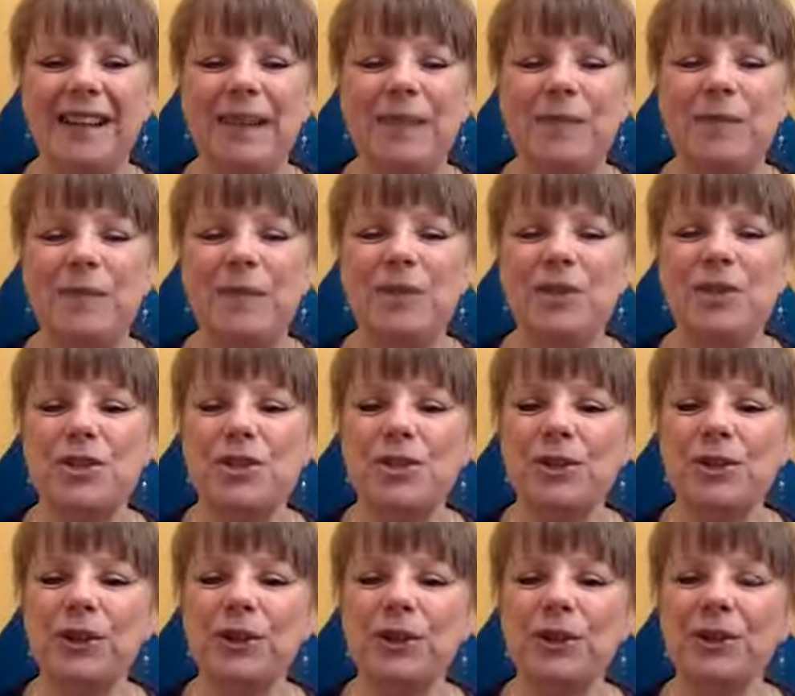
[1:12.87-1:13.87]
be
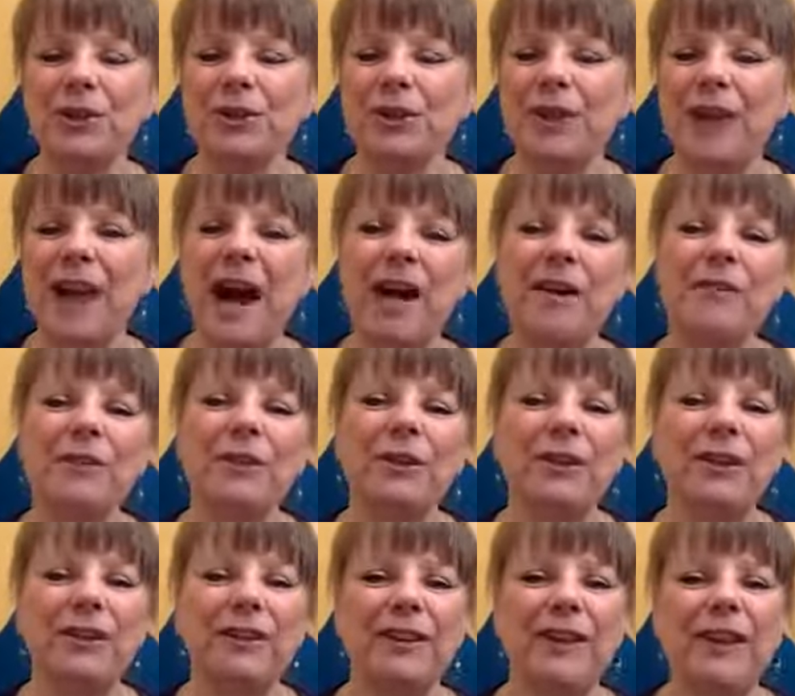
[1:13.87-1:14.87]
sure to have your
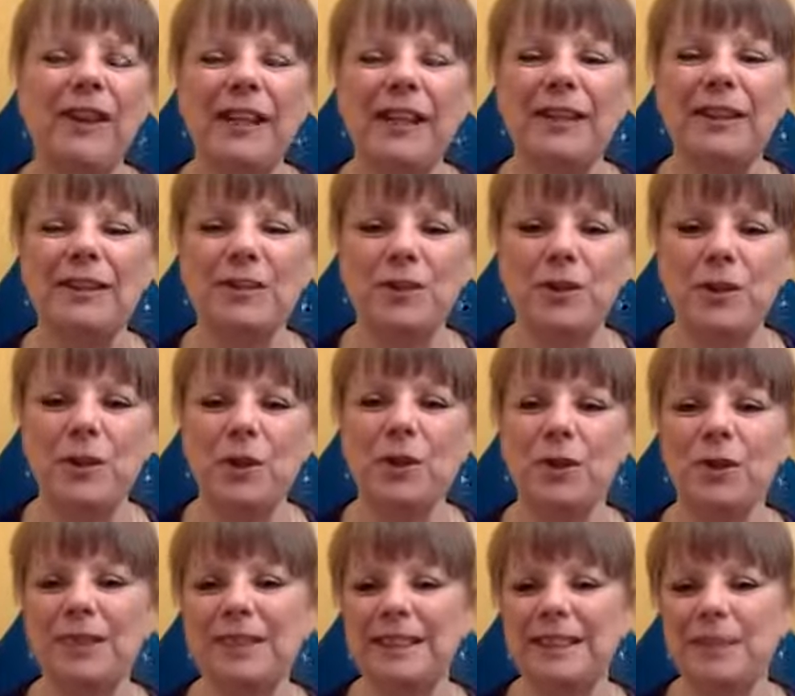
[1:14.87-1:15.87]
client
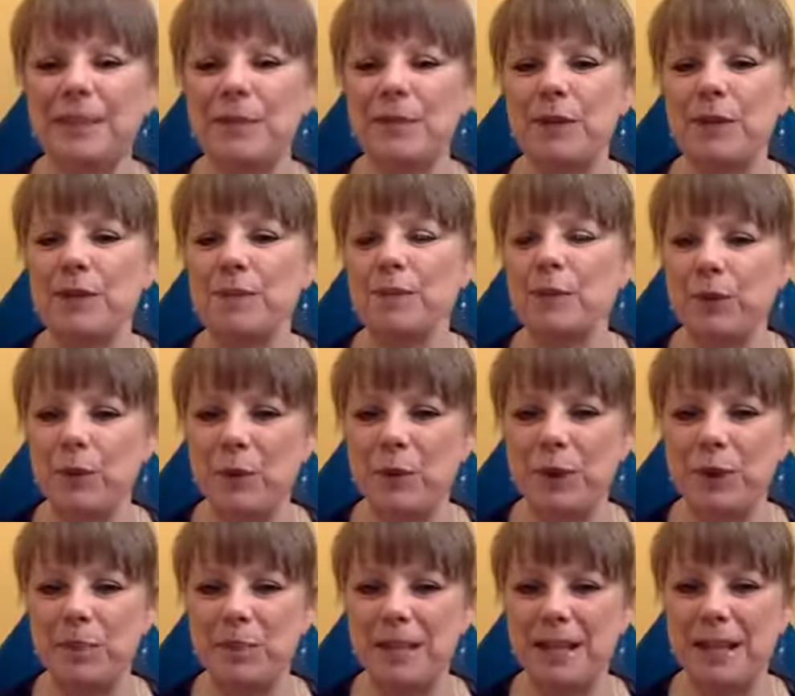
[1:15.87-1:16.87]
notice something before
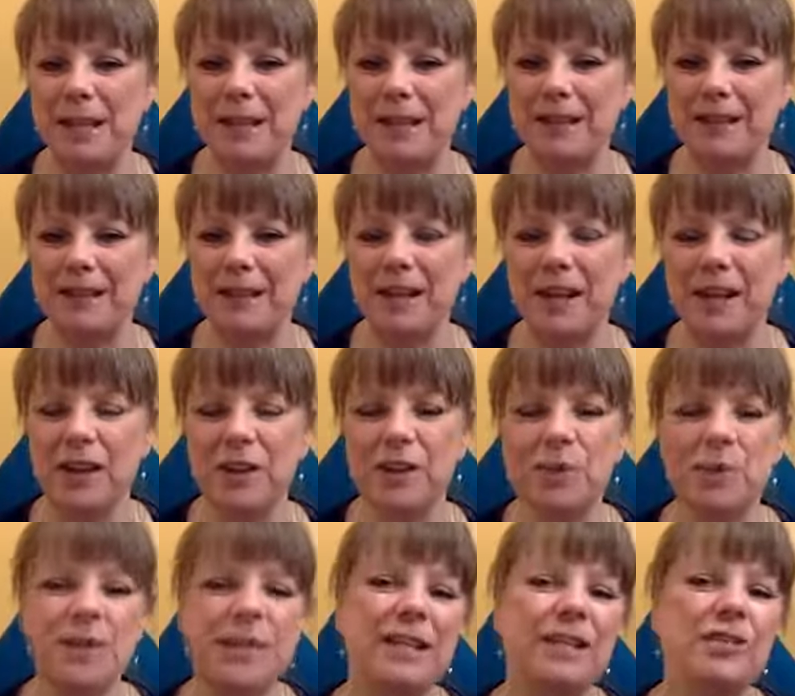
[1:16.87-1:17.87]
you begin. You
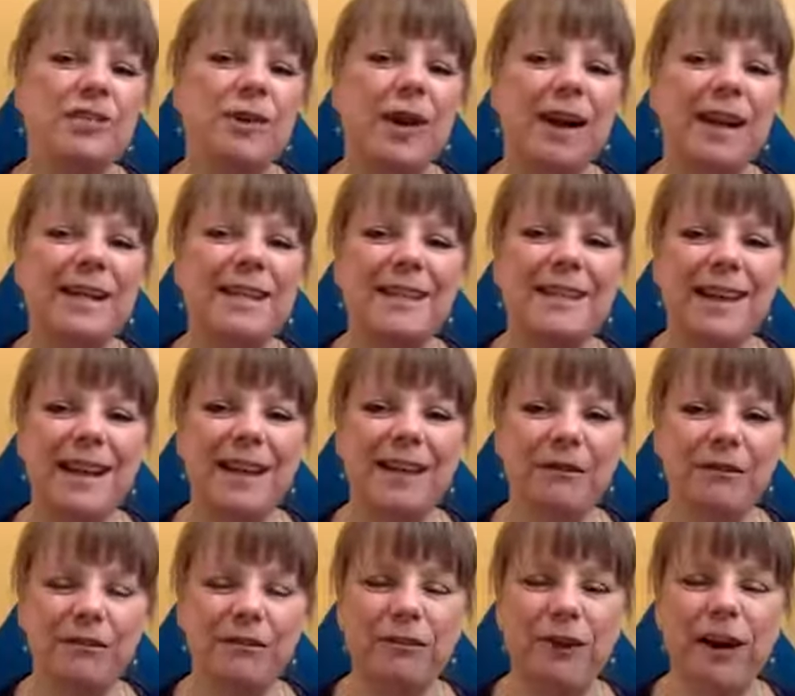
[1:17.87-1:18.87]
need to
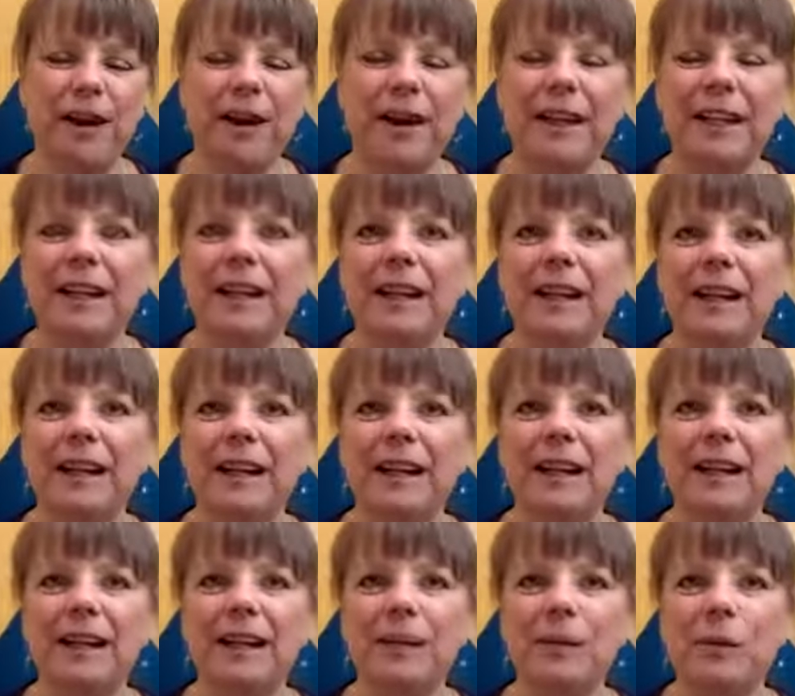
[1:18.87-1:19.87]
identify
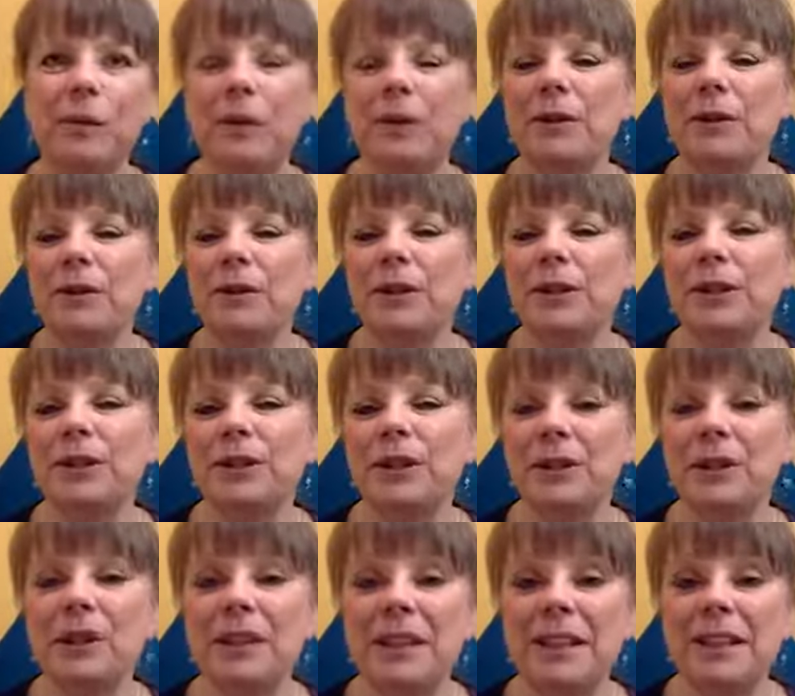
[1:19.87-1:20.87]
what their
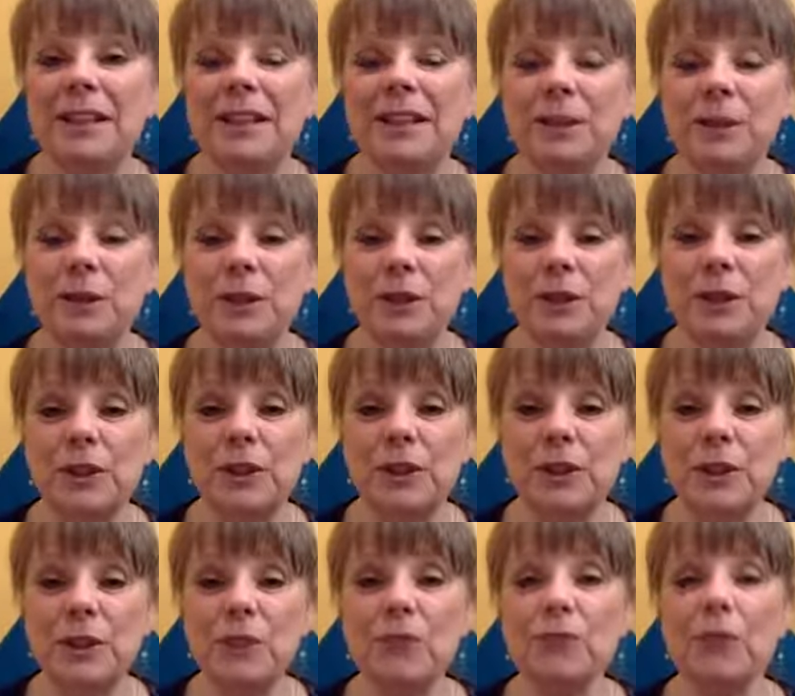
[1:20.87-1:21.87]
concern is so you can
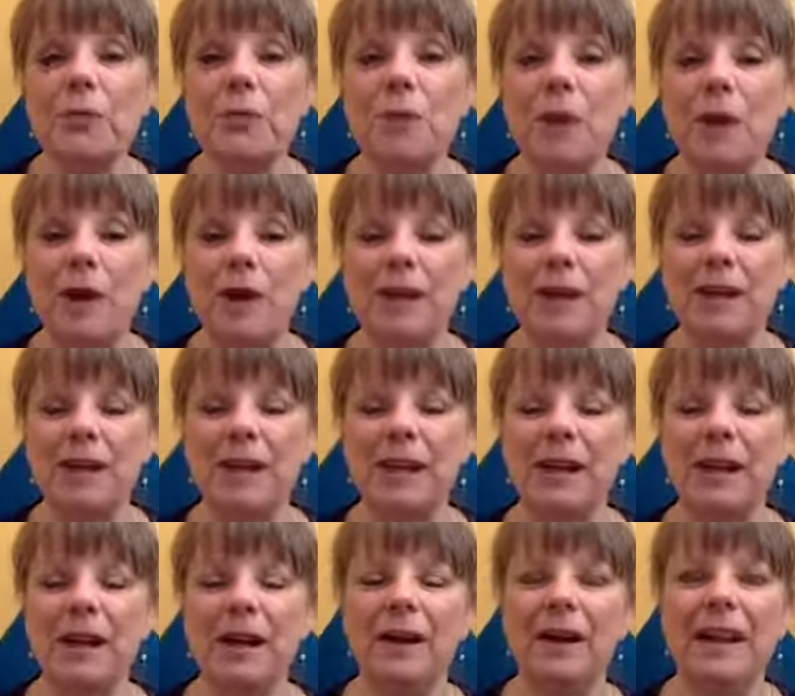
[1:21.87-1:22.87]
serve them well.
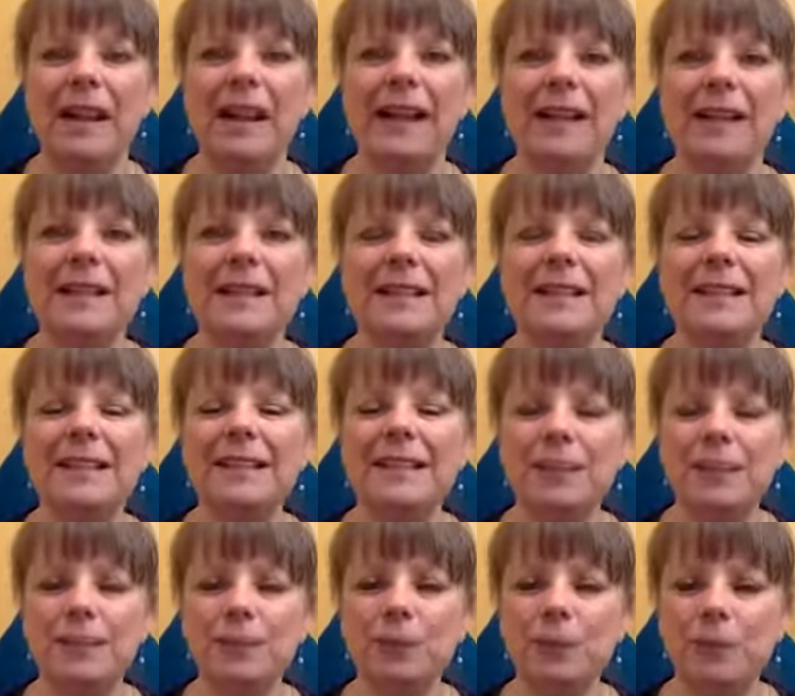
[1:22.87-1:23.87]
And this
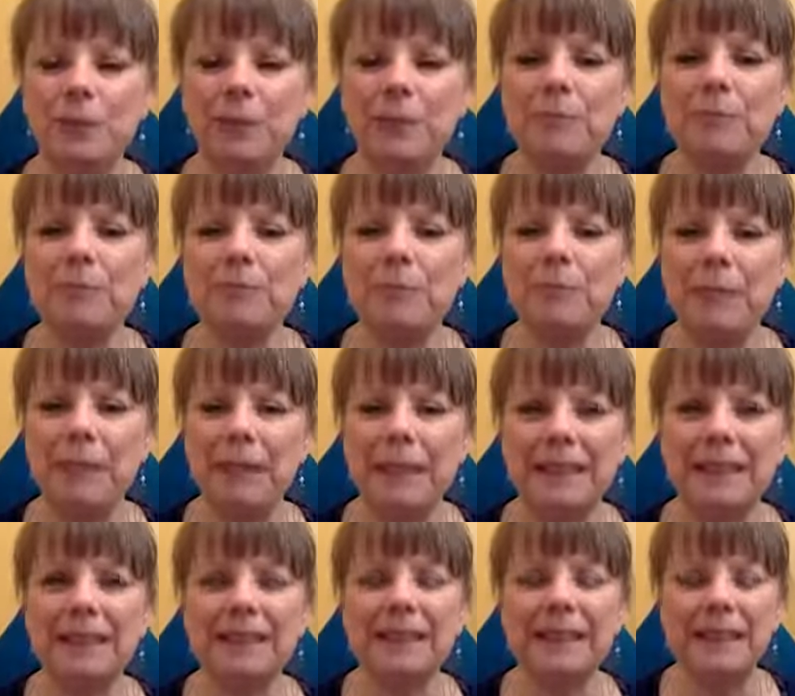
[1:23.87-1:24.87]
is a really
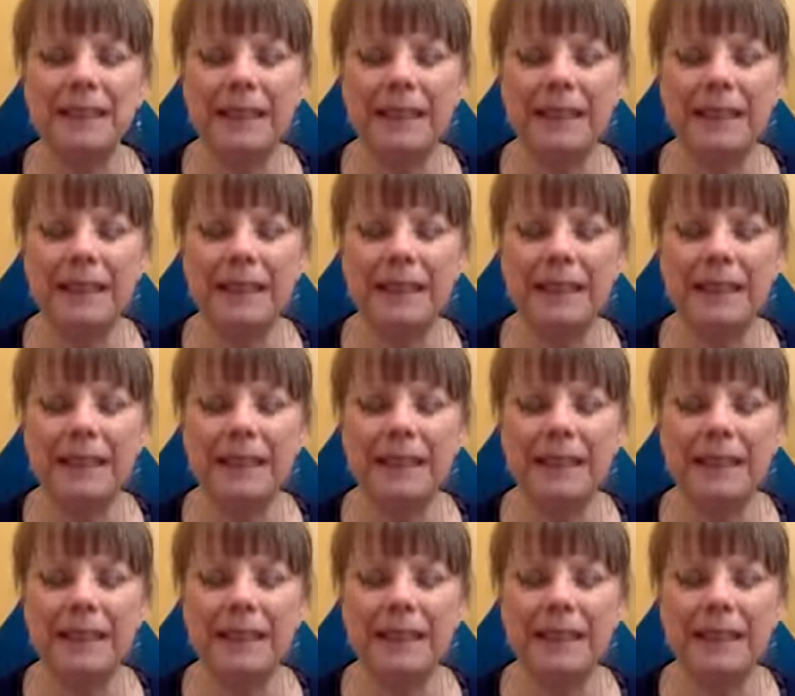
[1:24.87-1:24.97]
basic